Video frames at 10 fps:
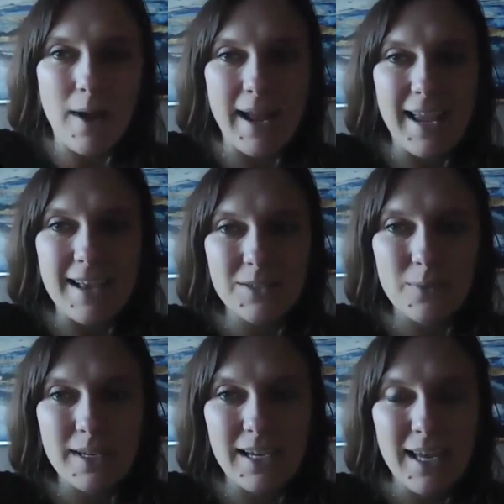White
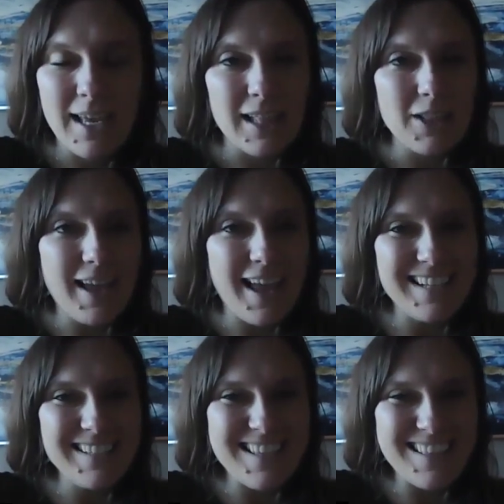as we look
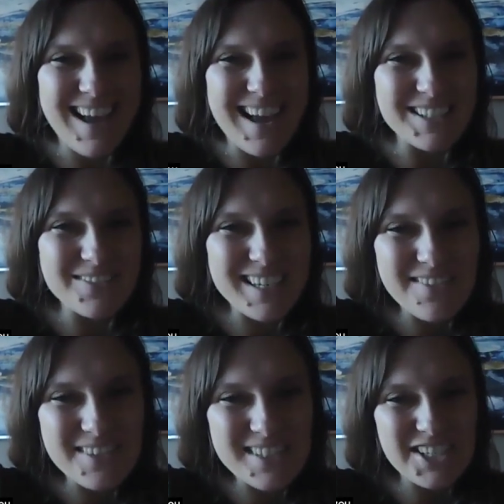ahead to the last
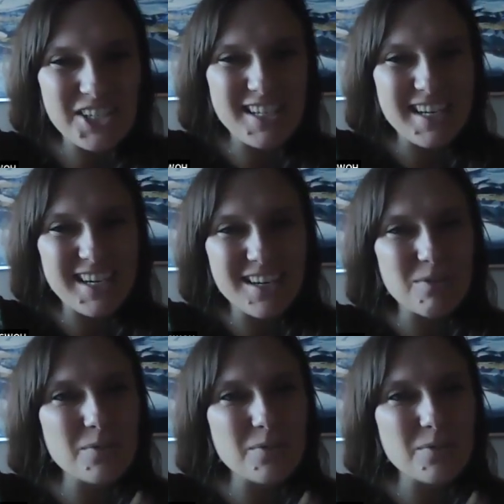week of session here?